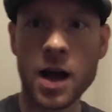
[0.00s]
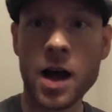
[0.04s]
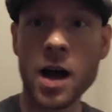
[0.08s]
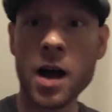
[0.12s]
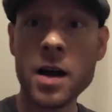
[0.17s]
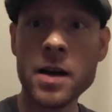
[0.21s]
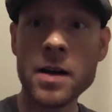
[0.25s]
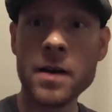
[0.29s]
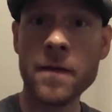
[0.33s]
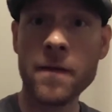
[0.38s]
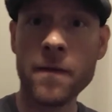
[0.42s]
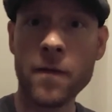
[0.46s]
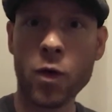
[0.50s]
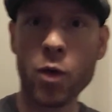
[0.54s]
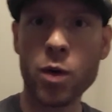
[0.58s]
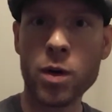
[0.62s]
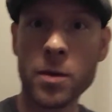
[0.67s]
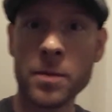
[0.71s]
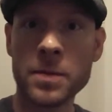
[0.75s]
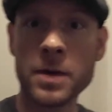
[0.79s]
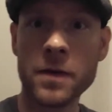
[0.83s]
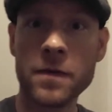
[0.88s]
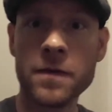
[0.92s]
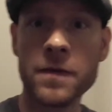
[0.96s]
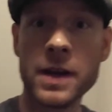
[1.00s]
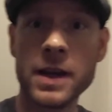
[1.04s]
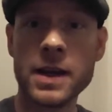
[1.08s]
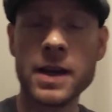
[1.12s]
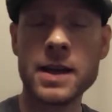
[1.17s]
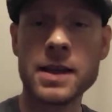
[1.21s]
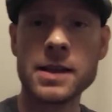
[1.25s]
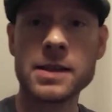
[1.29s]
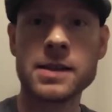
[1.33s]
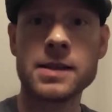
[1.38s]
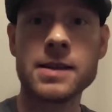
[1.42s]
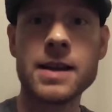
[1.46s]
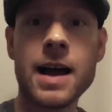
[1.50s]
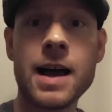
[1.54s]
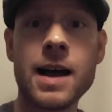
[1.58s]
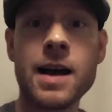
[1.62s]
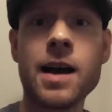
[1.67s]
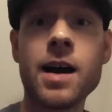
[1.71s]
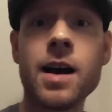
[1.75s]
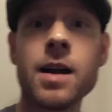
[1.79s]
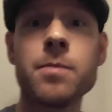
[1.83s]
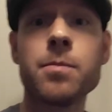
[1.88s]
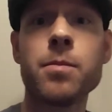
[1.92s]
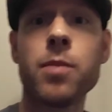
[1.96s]
Unformed fetus, not
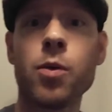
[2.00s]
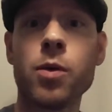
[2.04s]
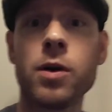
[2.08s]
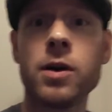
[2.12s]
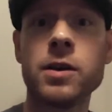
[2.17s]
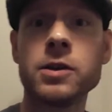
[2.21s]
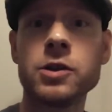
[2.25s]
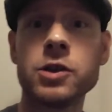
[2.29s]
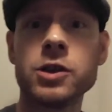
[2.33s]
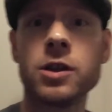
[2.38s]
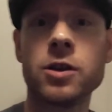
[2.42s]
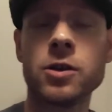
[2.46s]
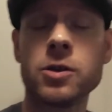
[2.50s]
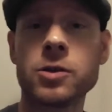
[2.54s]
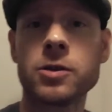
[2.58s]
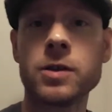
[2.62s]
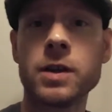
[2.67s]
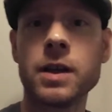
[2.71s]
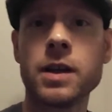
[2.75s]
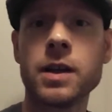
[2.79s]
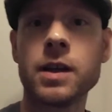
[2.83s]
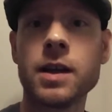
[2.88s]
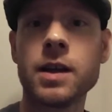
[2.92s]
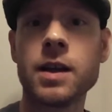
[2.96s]
unborn children.